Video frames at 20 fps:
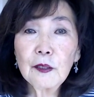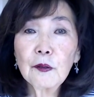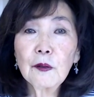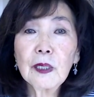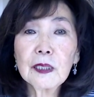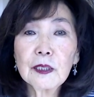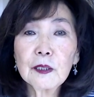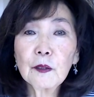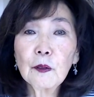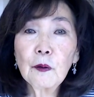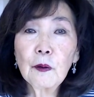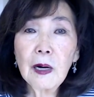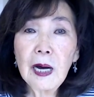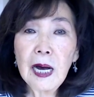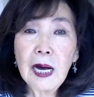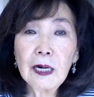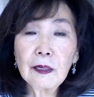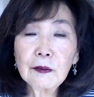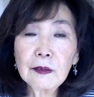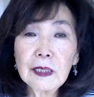You have to go
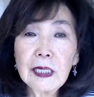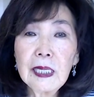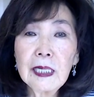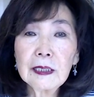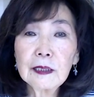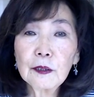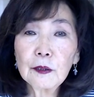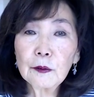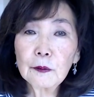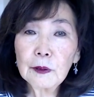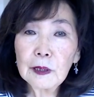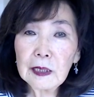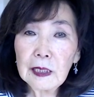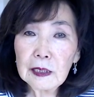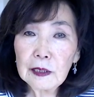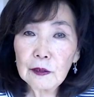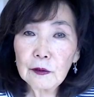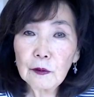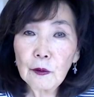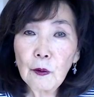out and do it
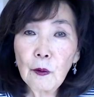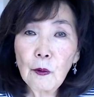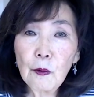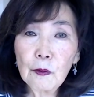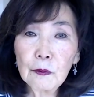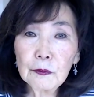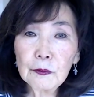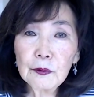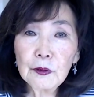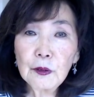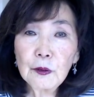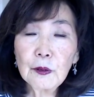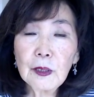on your own.